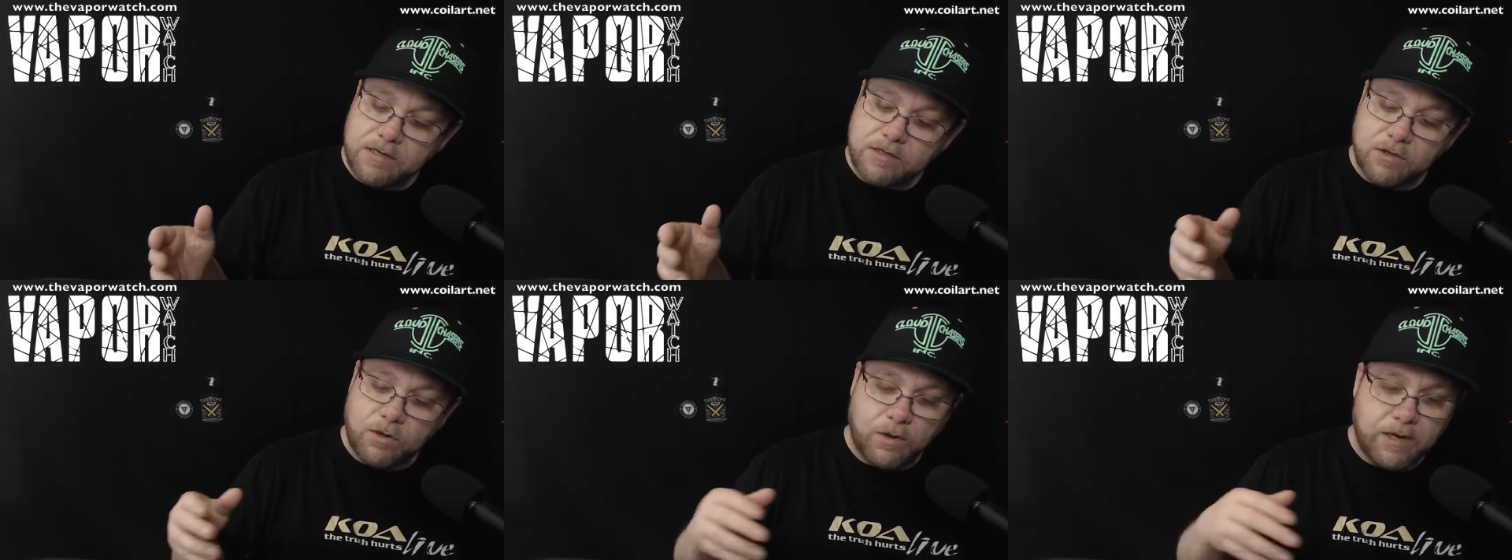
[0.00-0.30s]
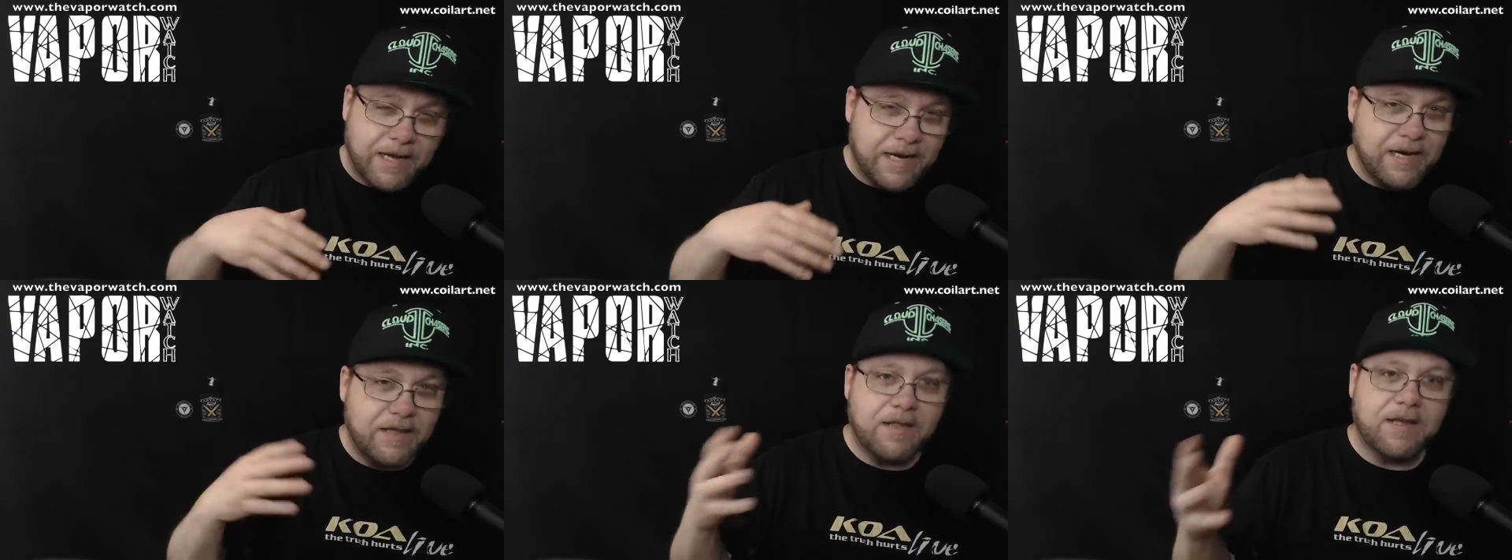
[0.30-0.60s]

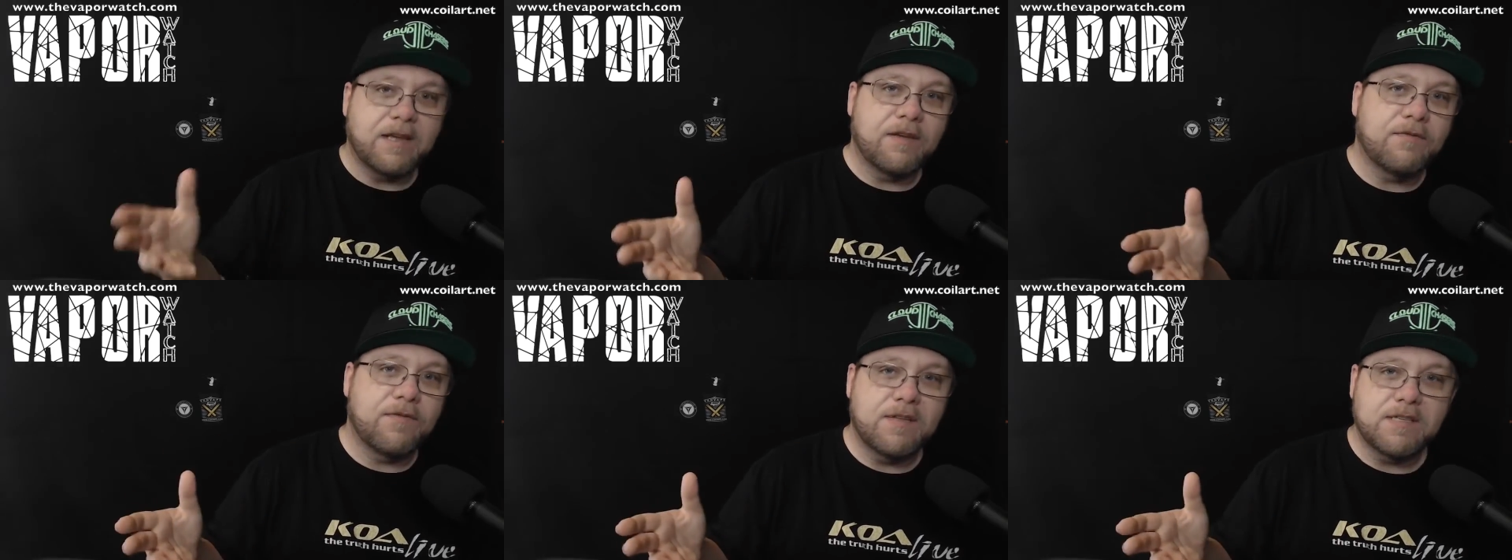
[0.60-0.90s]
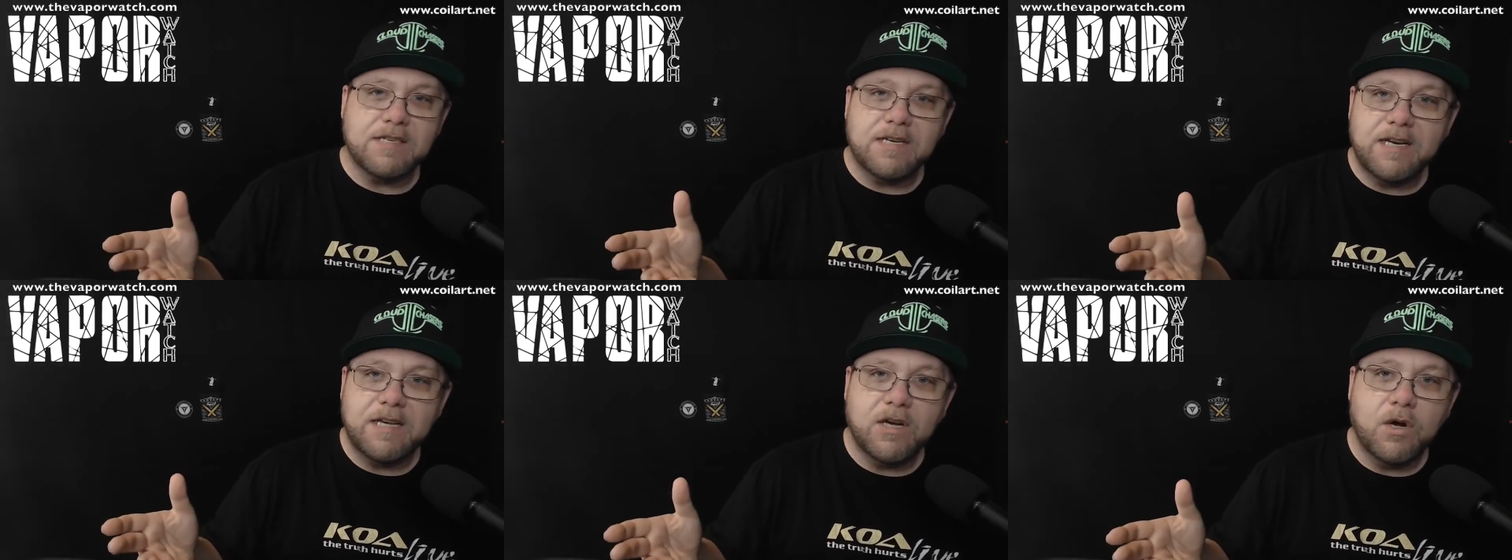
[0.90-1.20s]
So anything that
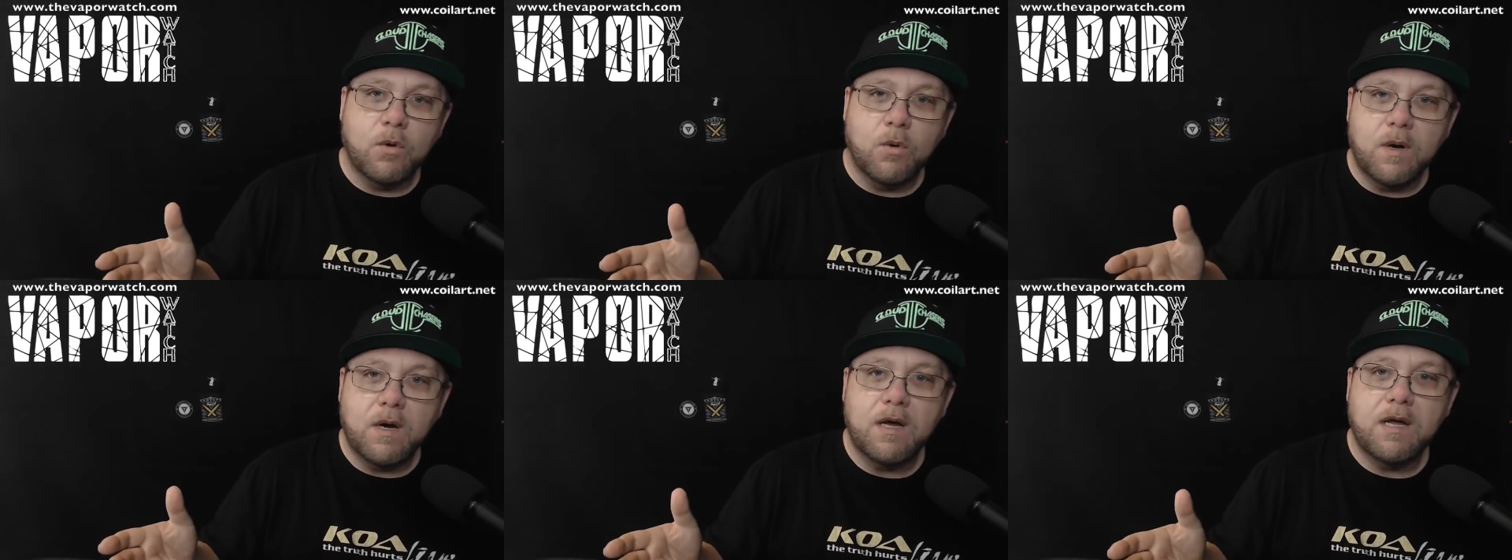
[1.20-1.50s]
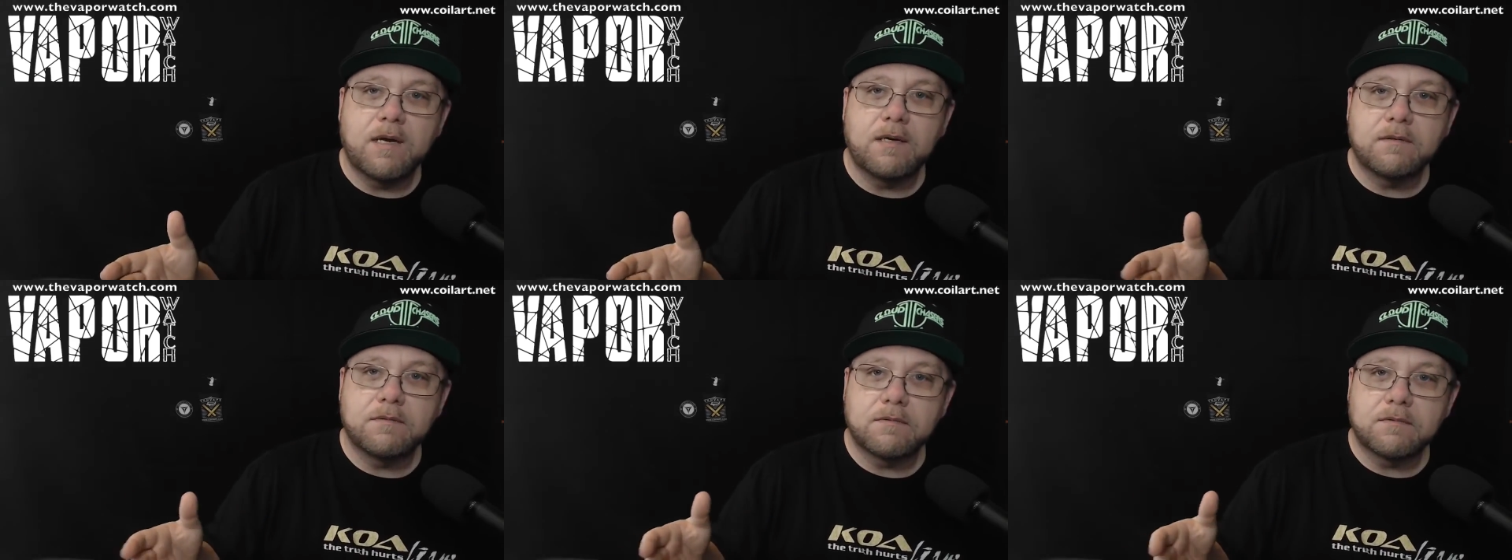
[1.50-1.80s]
fits an Ego
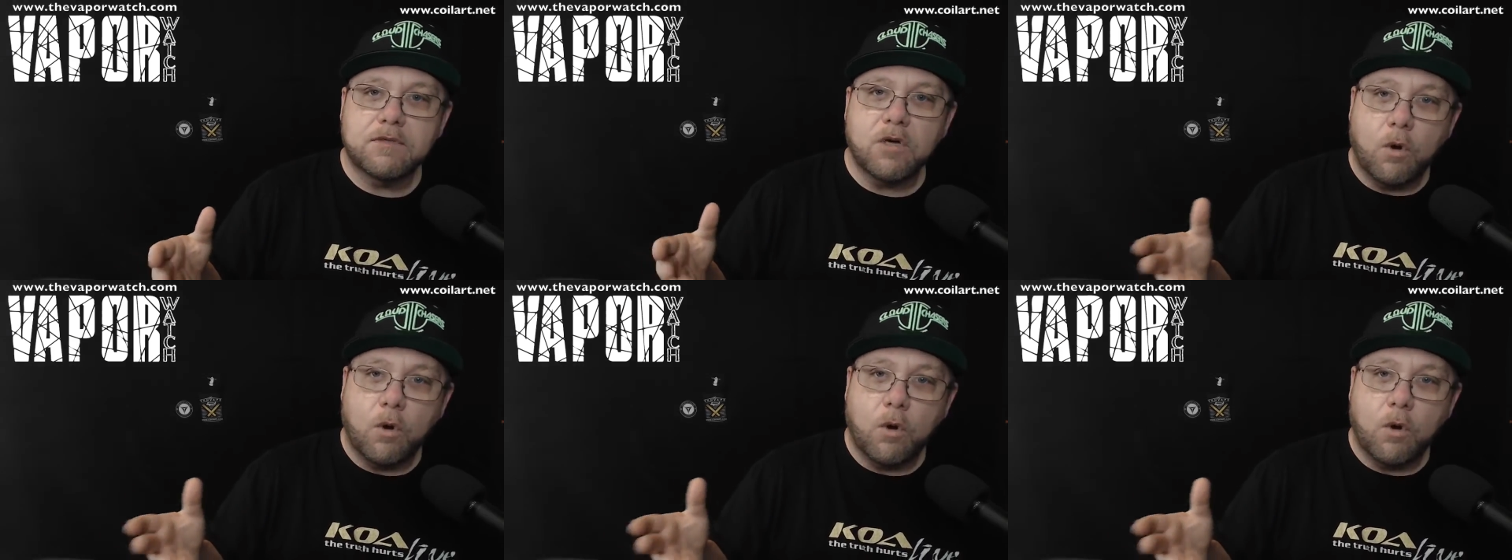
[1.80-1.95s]
1